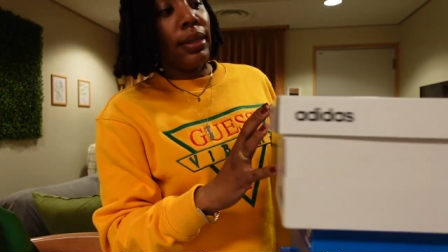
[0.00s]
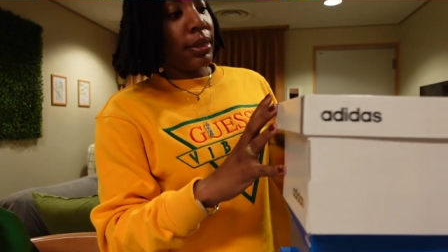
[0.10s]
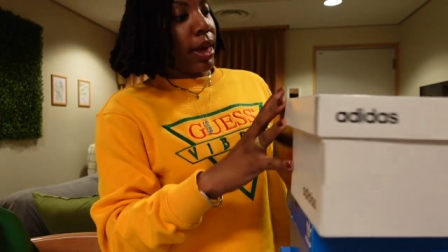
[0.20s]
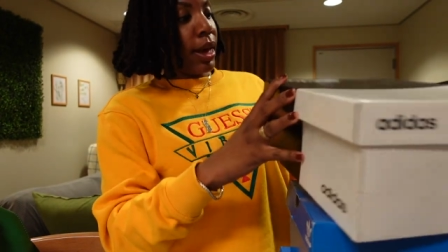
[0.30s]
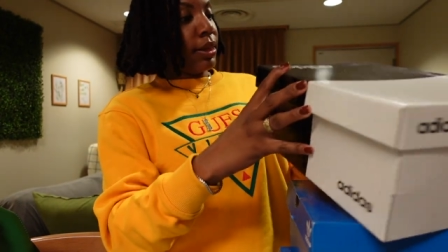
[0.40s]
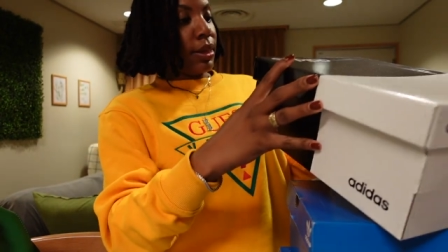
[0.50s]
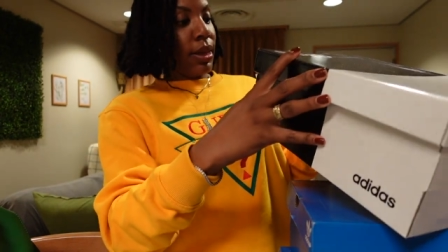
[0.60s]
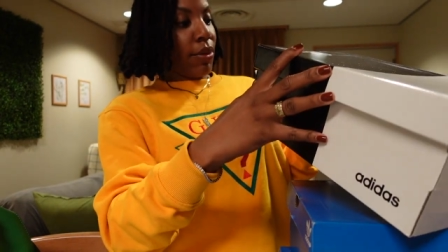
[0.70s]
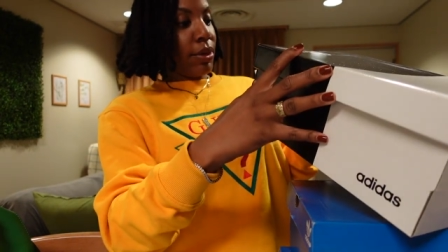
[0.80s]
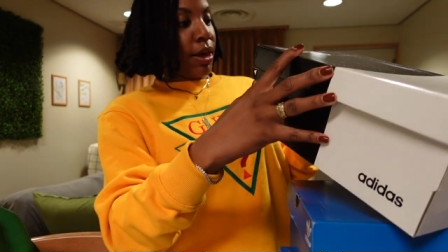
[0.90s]
the size, because
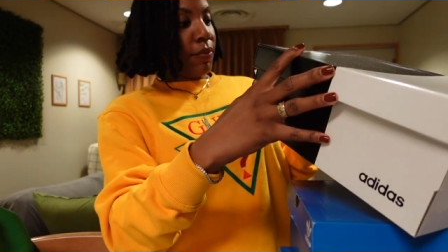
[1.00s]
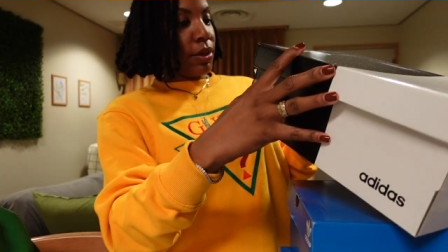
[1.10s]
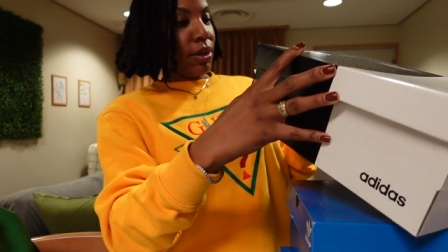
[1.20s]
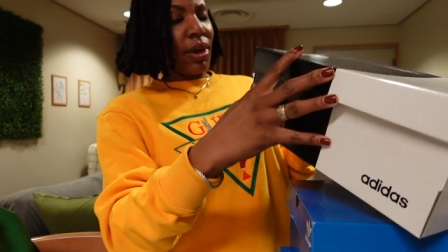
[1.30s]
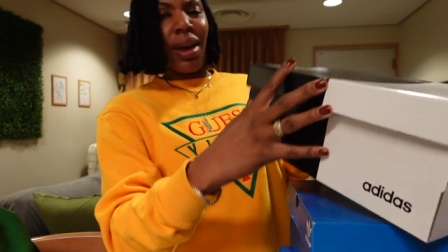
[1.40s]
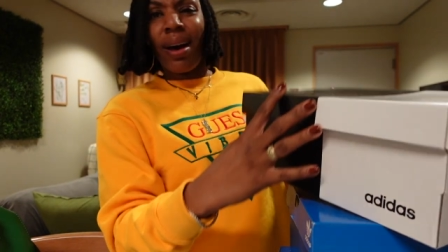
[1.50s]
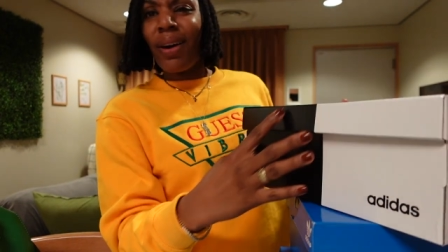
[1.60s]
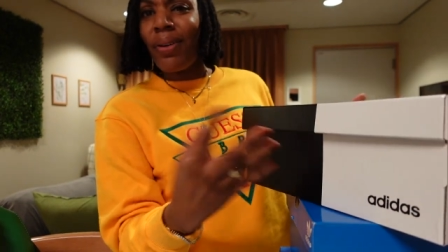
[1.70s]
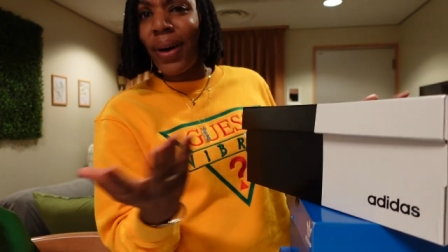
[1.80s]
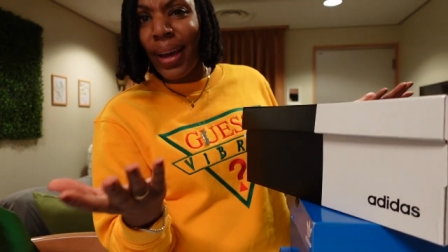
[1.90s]
I was having,
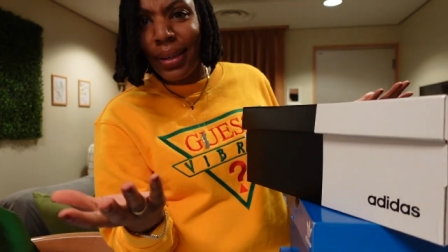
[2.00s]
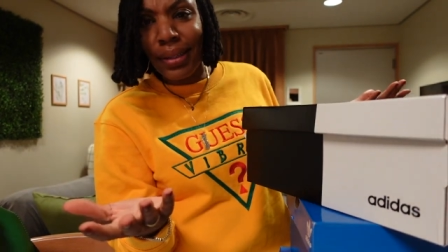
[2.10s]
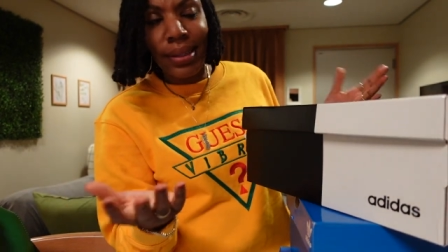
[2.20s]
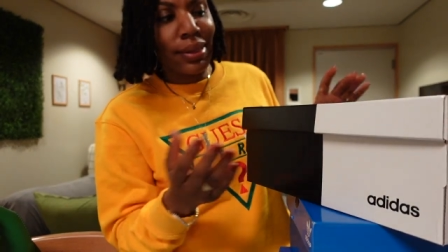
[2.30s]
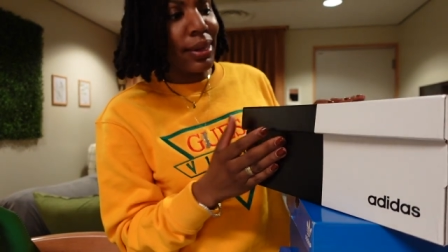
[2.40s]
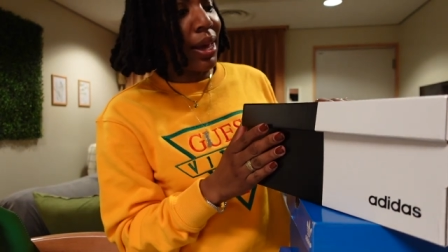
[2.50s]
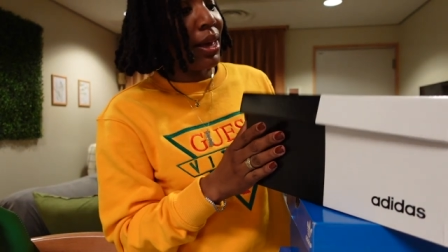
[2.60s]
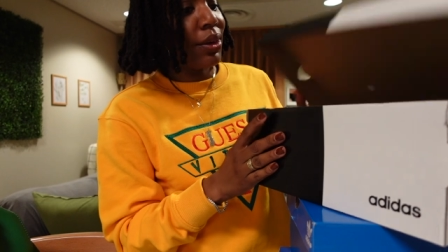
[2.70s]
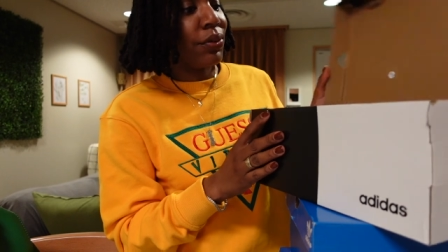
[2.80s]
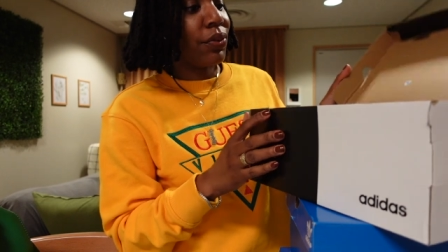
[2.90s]
oh, I got a
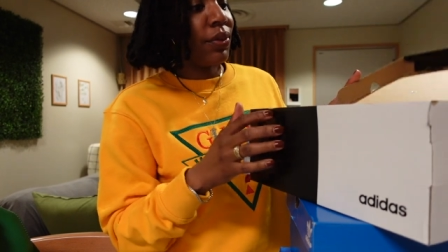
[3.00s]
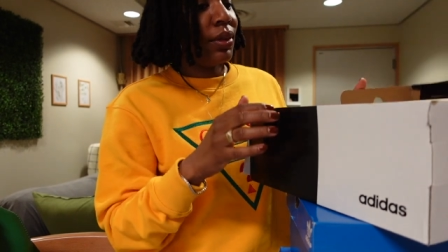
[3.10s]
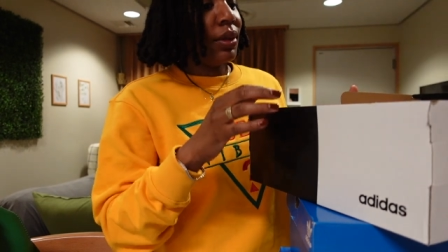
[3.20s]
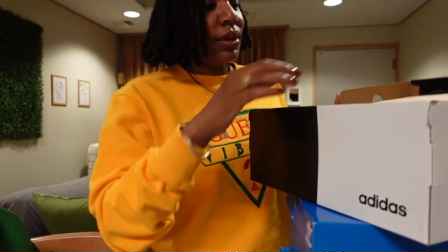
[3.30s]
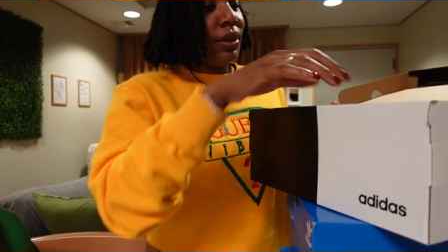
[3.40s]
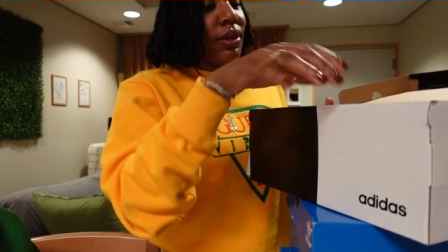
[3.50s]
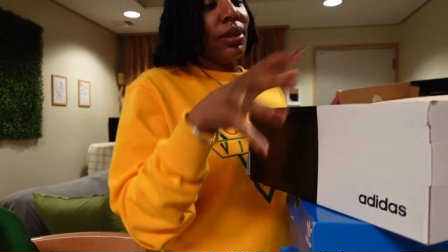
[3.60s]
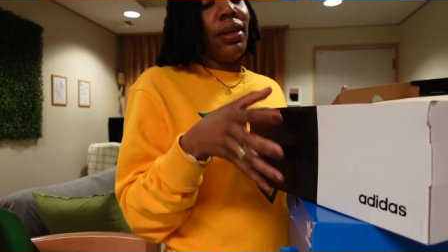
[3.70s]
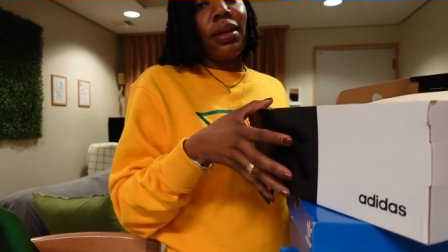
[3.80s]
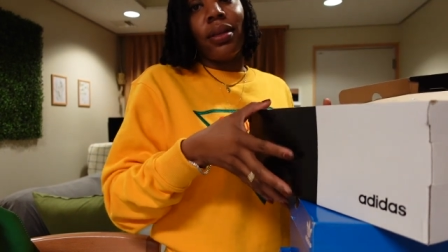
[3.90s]
6.5.
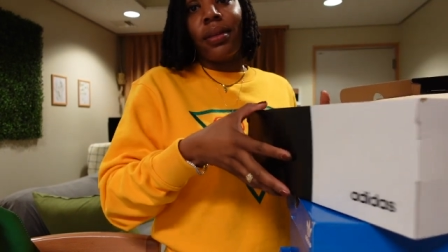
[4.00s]
Huh.